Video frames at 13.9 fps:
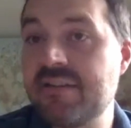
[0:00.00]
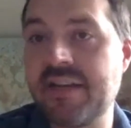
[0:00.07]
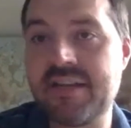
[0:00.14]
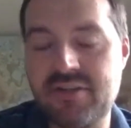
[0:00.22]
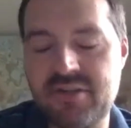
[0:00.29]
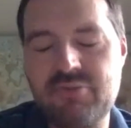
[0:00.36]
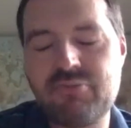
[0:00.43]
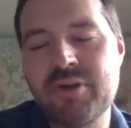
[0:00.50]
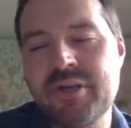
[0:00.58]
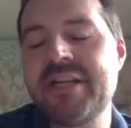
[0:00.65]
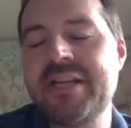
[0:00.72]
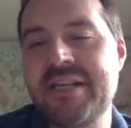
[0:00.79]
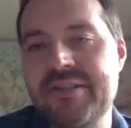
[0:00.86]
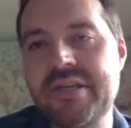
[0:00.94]
Like you really
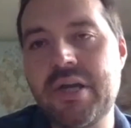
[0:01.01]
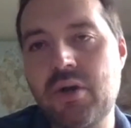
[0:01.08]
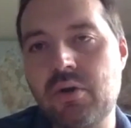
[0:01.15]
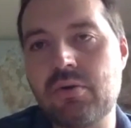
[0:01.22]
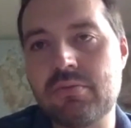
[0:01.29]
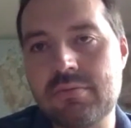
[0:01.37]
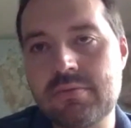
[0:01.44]
need to know